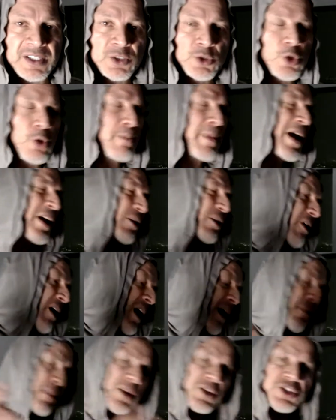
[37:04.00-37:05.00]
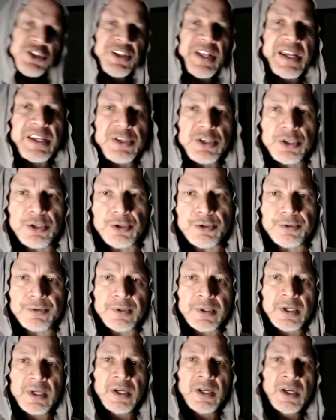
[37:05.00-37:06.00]
No matter how much they knew,
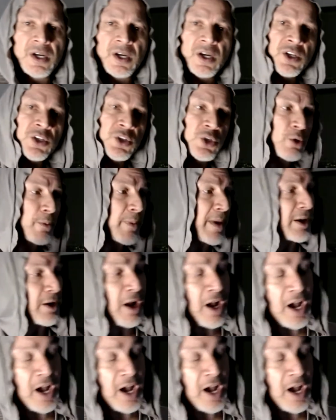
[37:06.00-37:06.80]
no matter